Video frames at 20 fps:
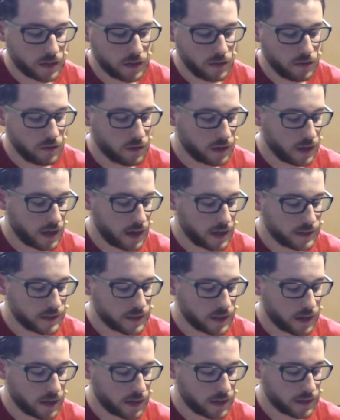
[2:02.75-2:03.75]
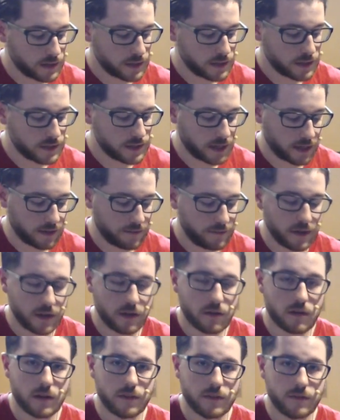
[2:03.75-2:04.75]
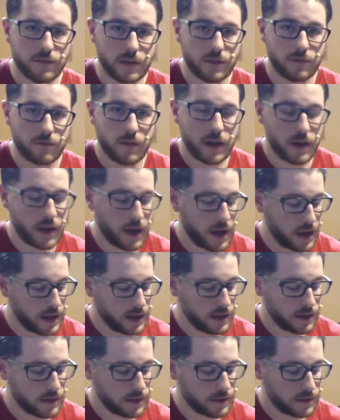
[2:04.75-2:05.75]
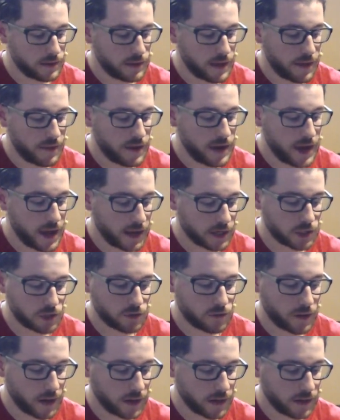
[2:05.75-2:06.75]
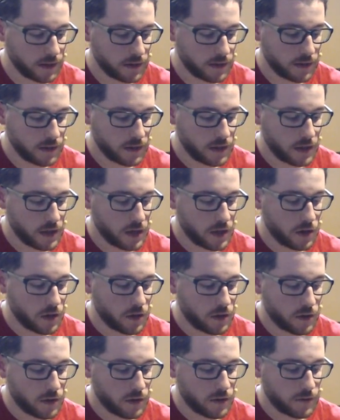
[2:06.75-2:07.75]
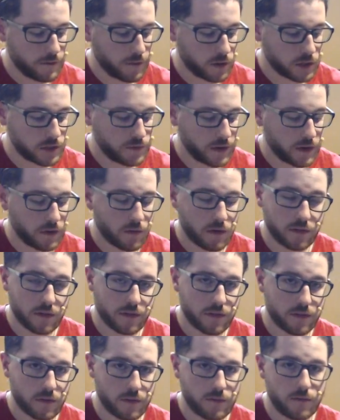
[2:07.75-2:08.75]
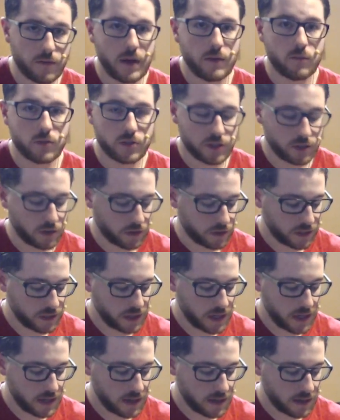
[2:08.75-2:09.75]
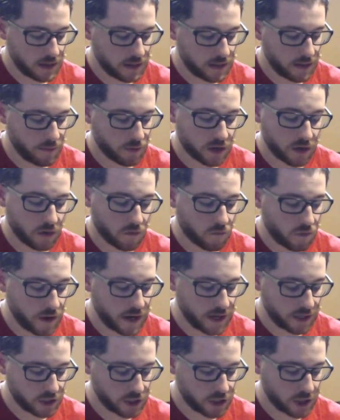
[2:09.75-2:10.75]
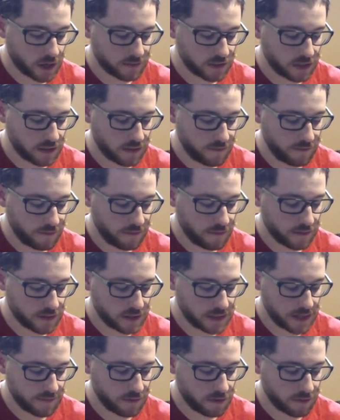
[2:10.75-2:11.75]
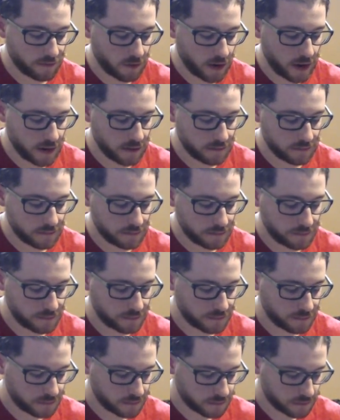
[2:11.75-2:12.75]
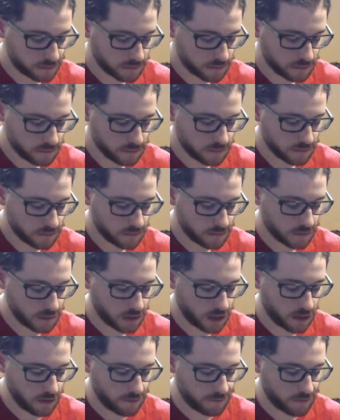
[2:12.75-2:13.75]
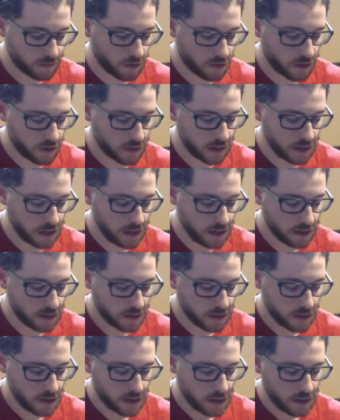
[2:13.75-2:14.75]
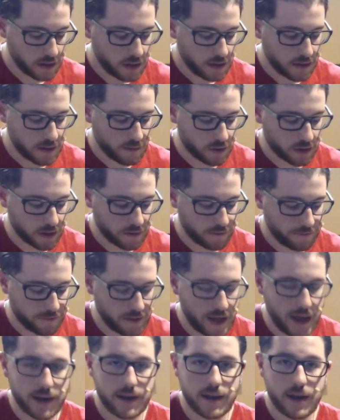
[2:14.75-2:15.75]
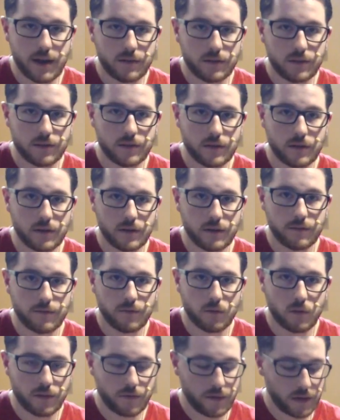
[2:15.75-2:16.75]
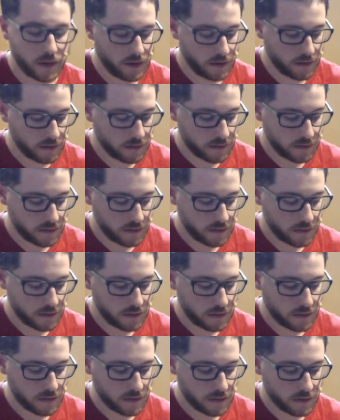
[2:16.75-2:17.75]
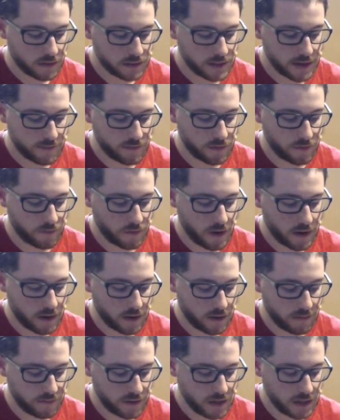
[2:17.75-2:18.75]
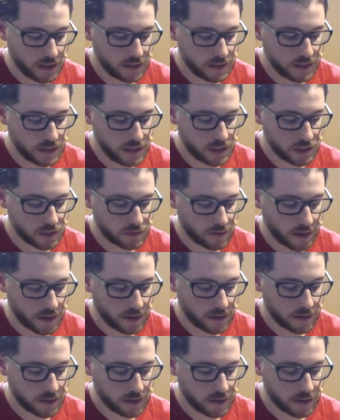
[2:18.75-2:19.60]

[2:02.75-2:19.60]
to utilize 2nd finger on the 5th fret, A, then the next string, 1st finger on the 3rd fret, which is our C, then we're going to reach up to the 7th fret for our E, then we're going to flatten out the 4th finger, 7th fret of the D string,